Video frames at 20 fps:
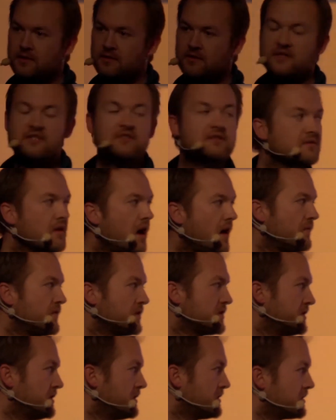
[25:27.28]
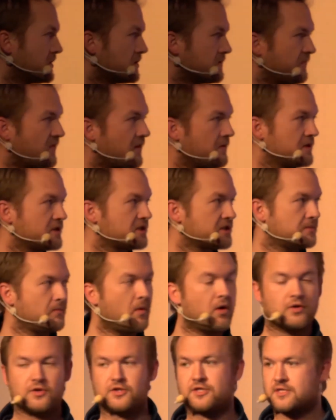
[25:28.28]
And this is obviously just a very
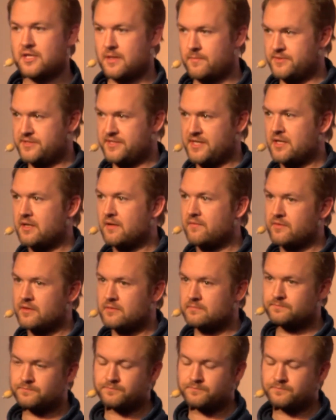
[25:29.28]
small subset of them.